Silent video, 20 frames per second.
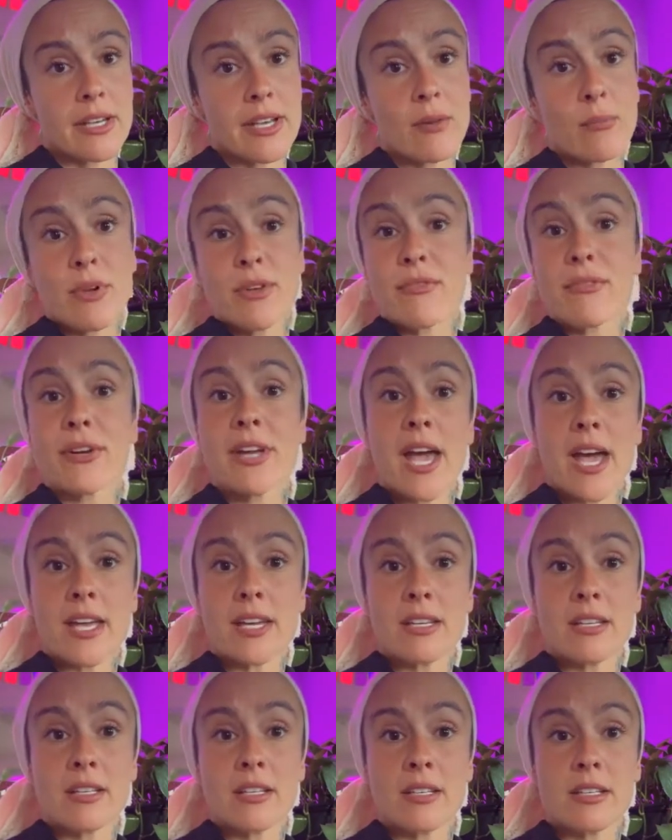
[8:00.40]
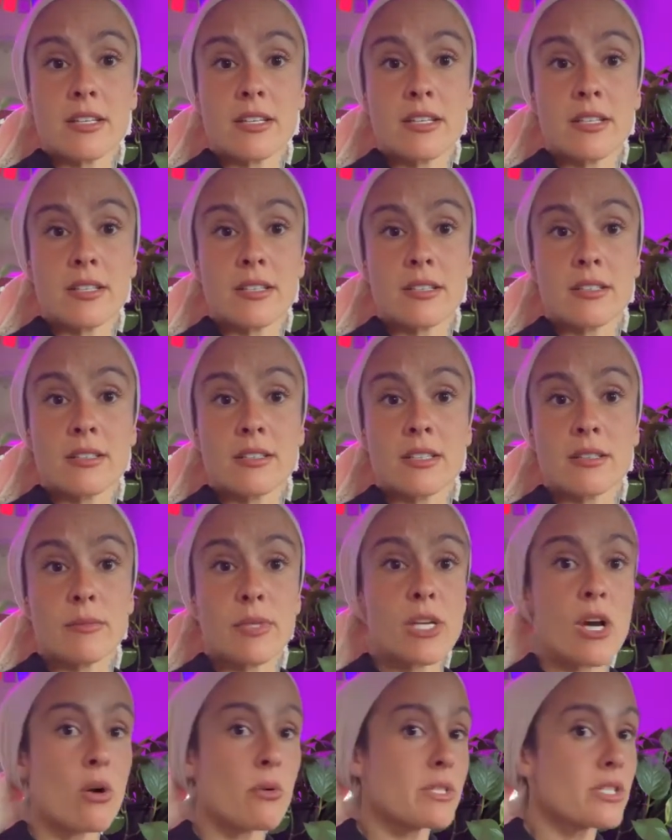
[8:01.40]
and we forget and
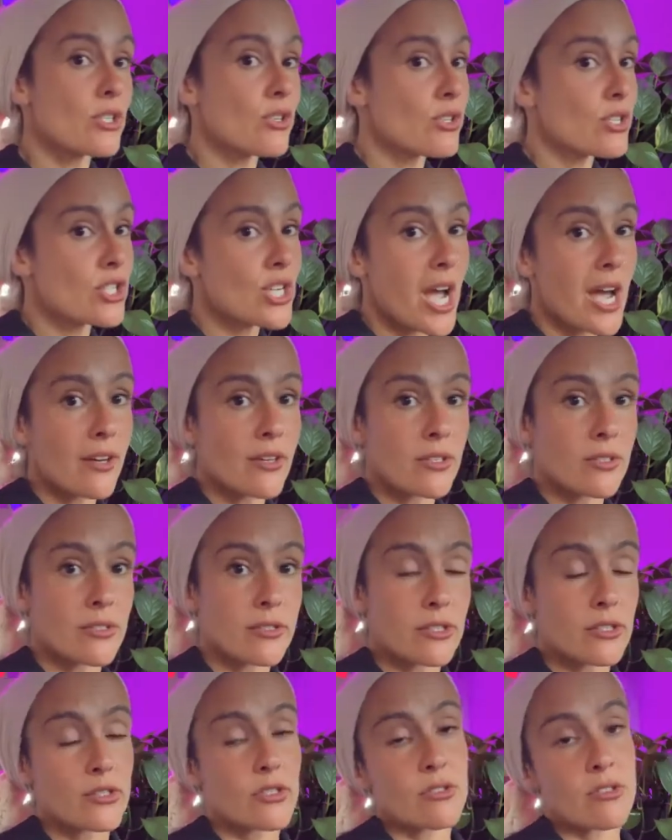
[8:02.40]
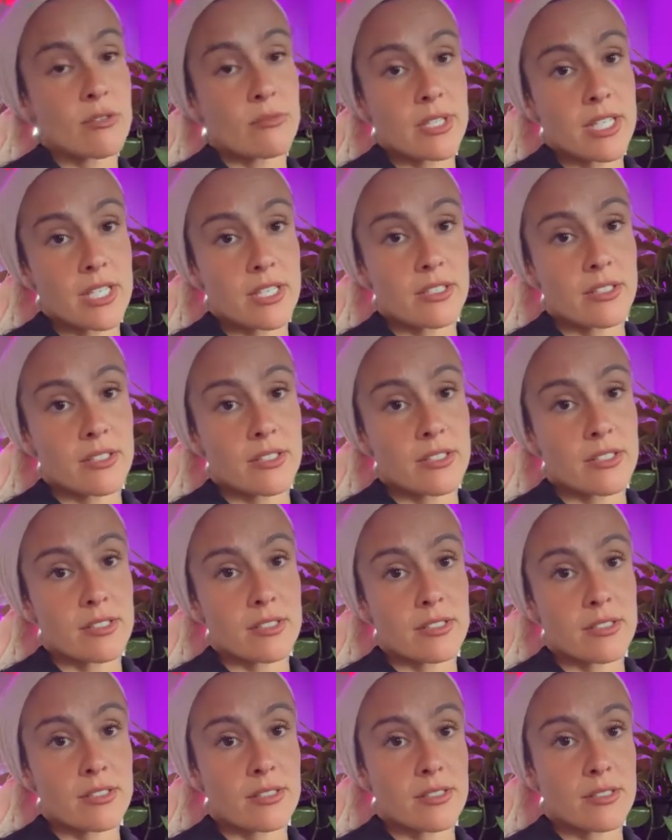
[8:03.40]
we go into the shadows so that we can learn,
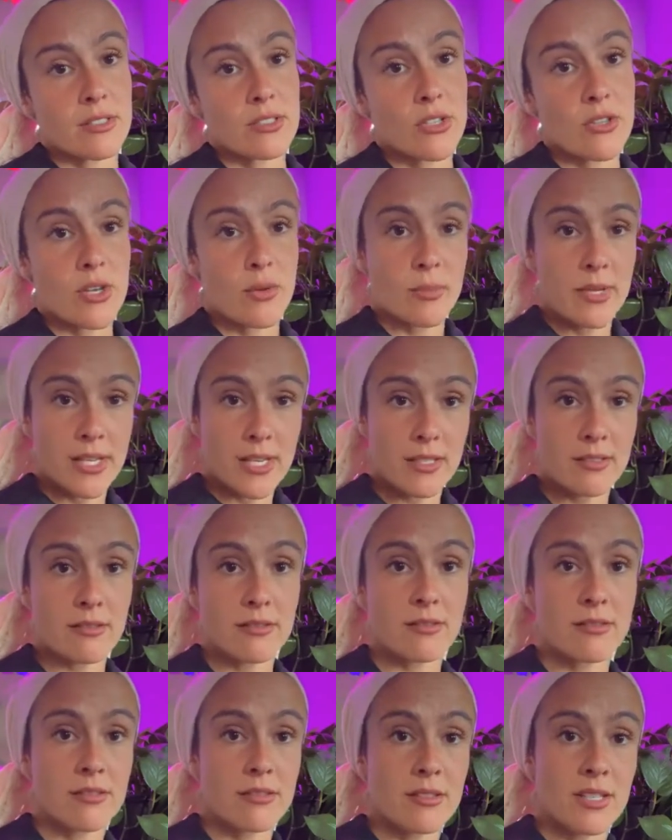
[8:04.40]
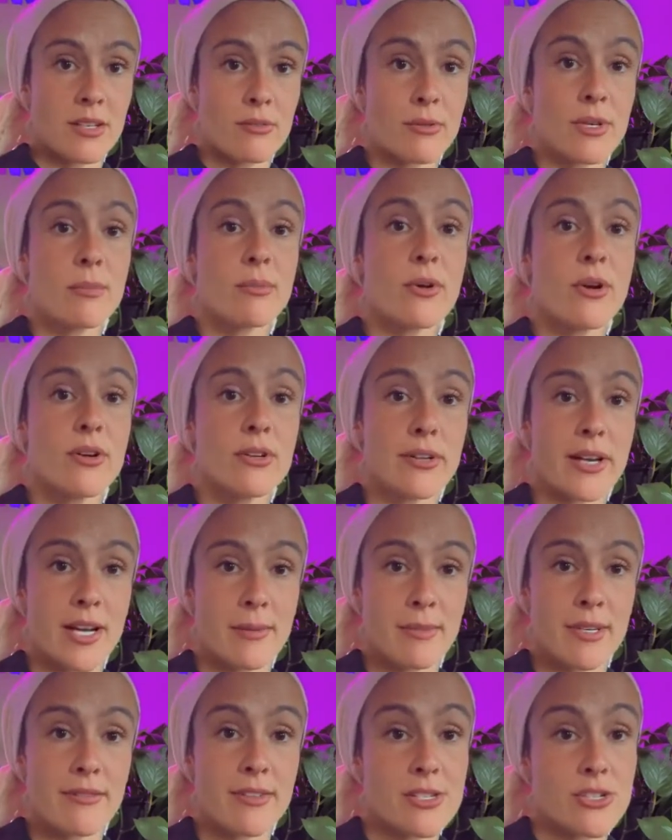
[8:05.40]
so that we can
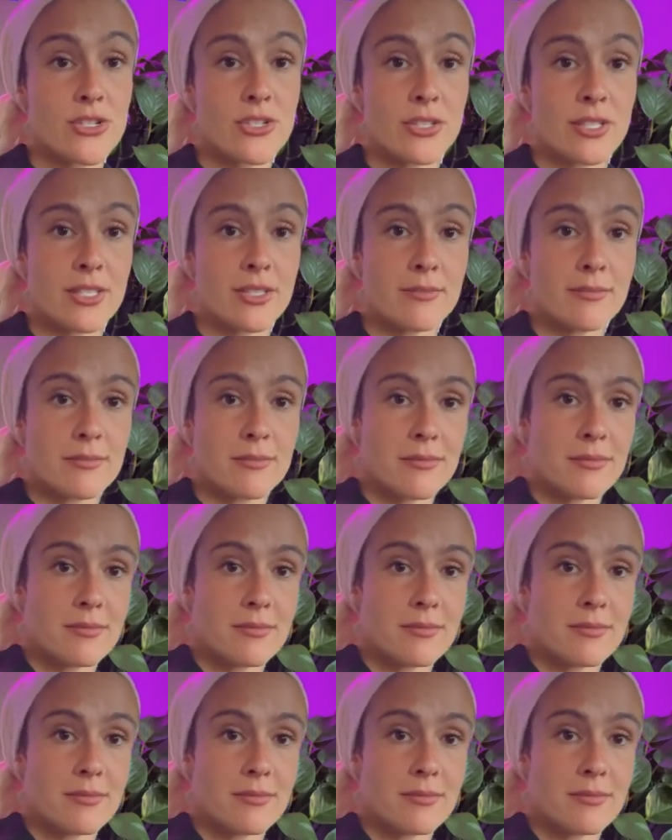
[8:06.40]
reprogram eventually.